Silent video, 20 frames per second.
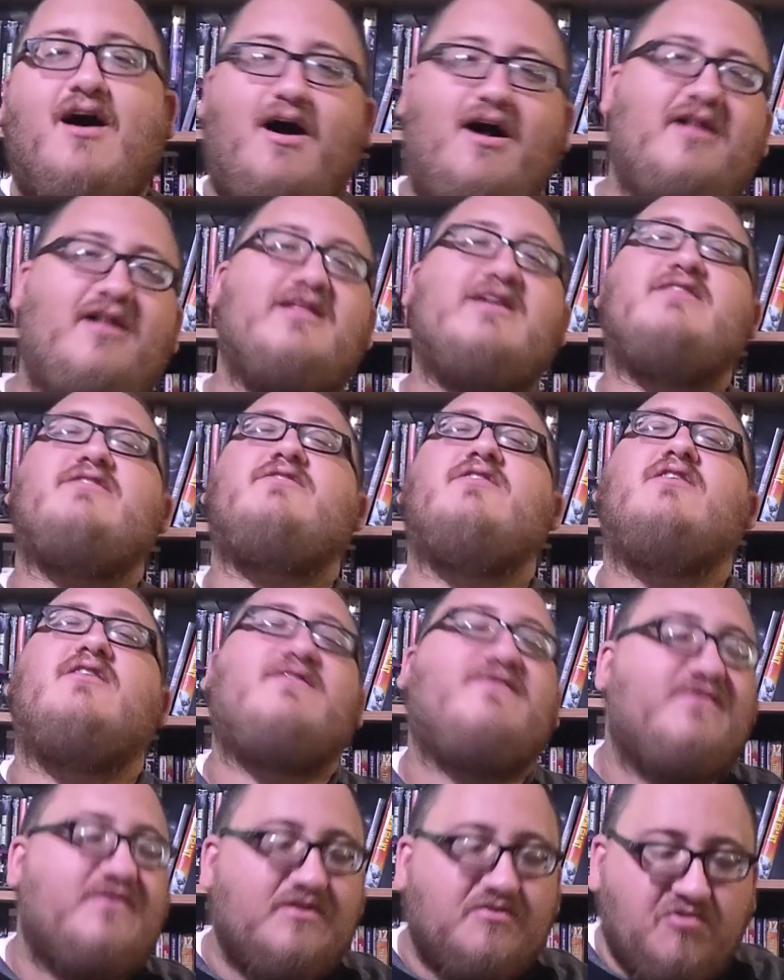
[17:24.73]
all it
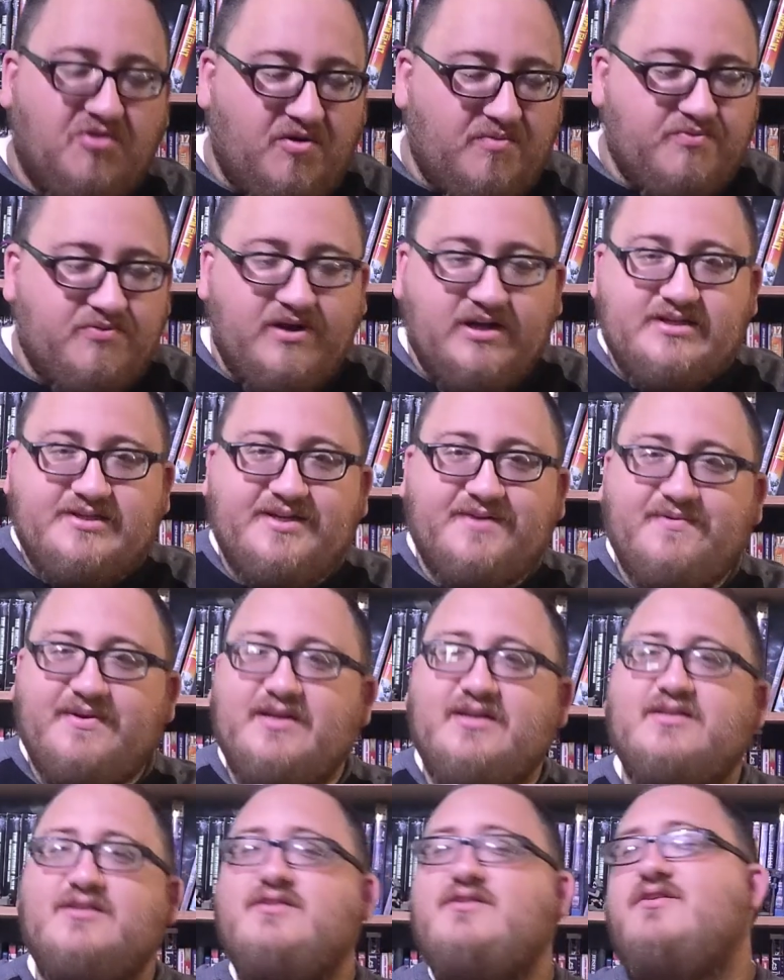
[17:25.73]
took for the corporation to be
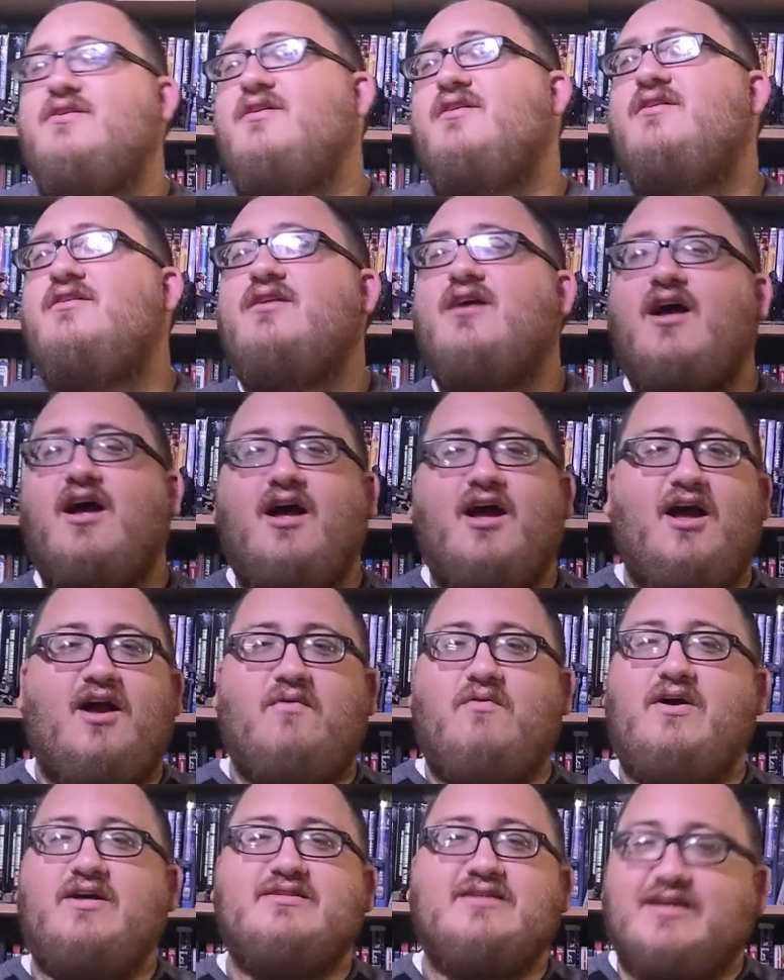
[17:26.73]
concerned
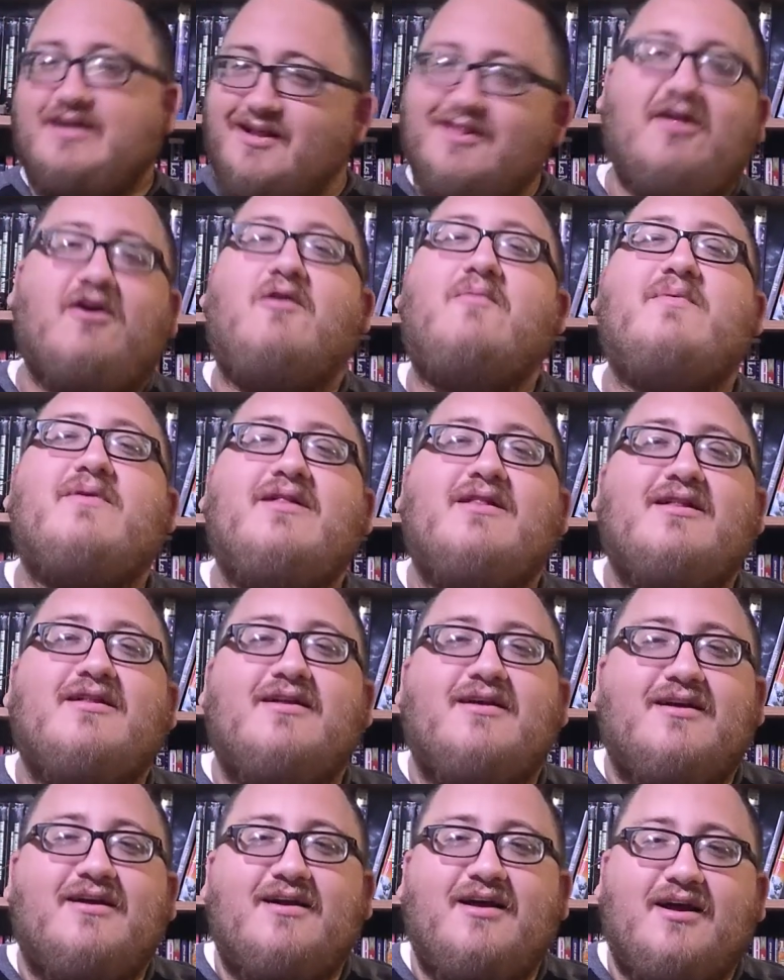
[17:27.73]
was a
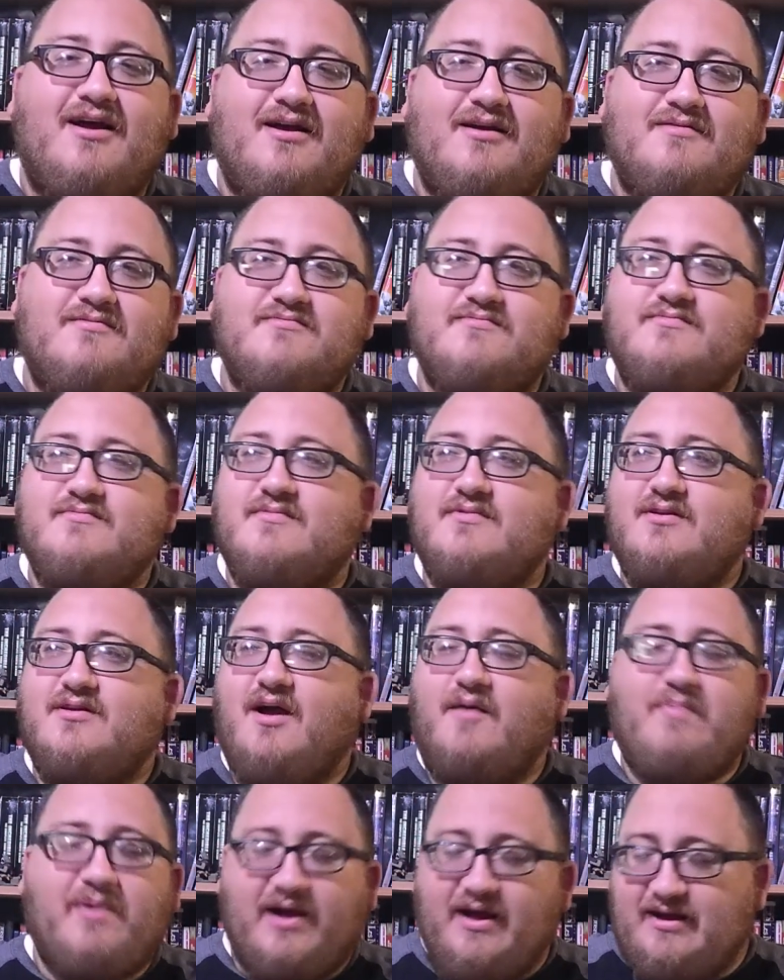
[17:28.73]
global
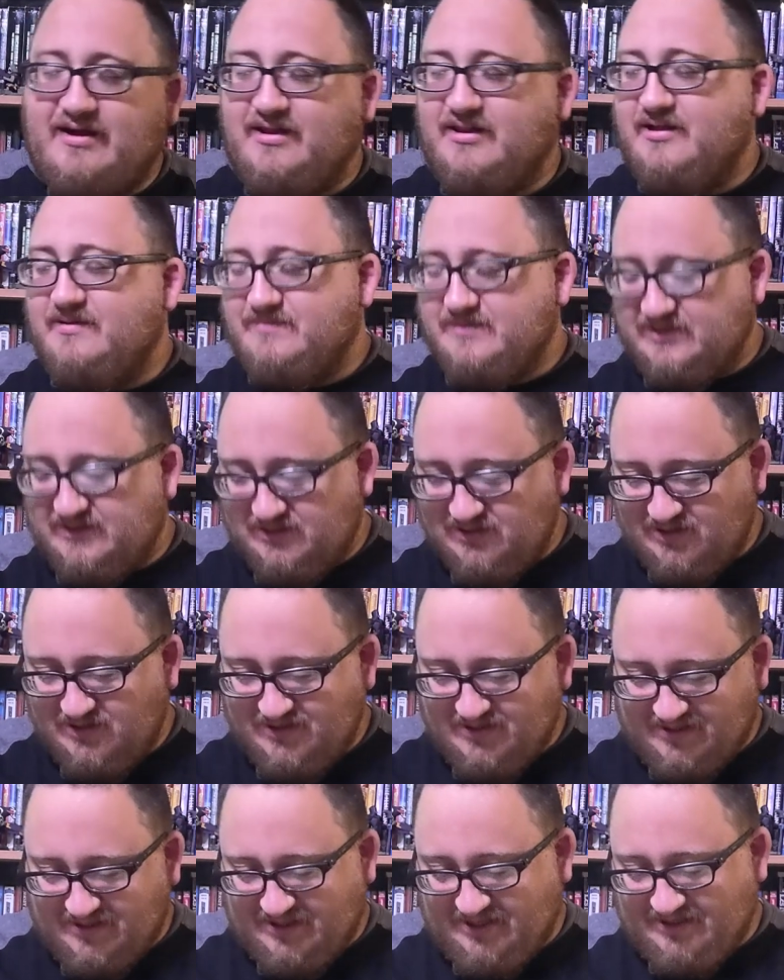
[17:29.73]
apocalypse.
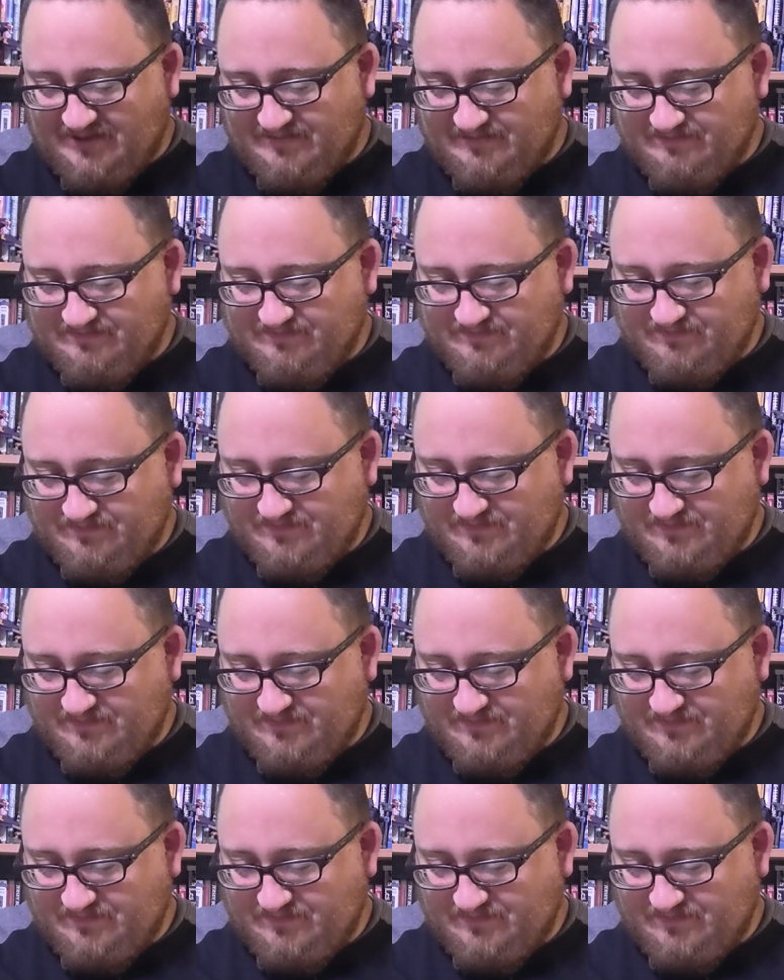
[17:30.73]
And